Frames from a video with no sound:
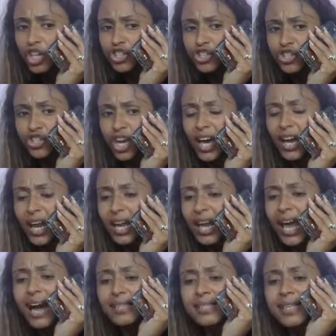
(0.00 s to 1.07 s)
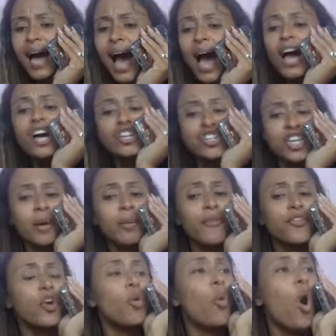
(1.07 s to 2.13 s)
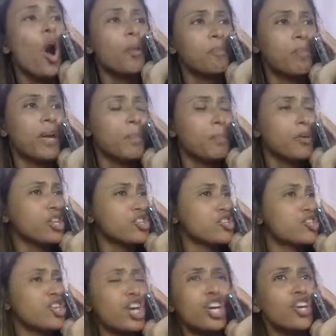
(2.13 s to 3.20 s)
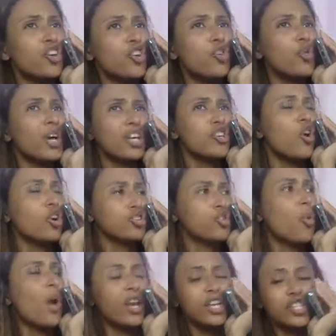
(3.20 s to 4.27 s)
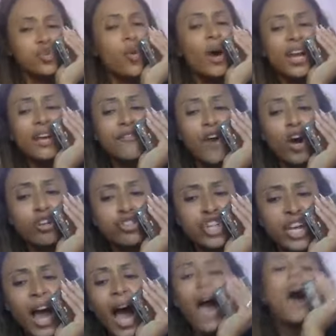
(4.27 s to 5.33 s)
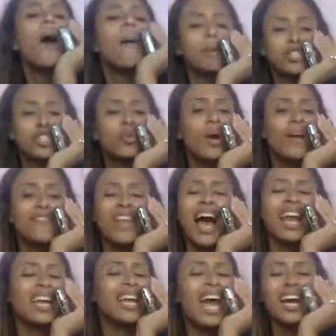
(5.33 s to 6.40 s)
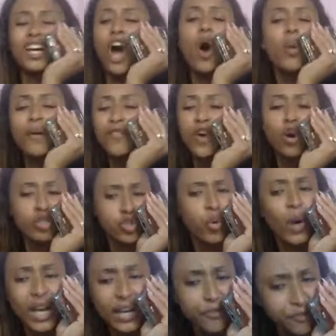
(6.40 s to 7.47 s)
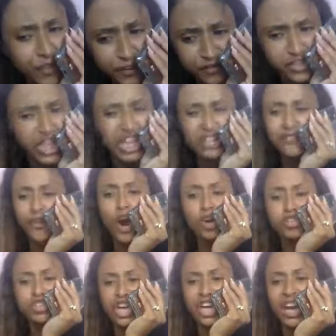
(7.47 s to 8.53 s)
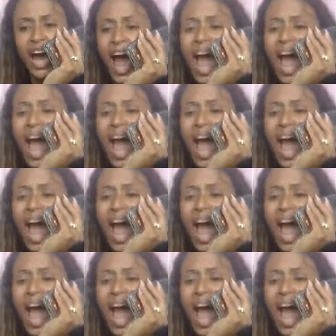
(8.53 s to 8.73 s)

Some of you want people to see you in your 2020 version, but you have not let go of your 2015 version,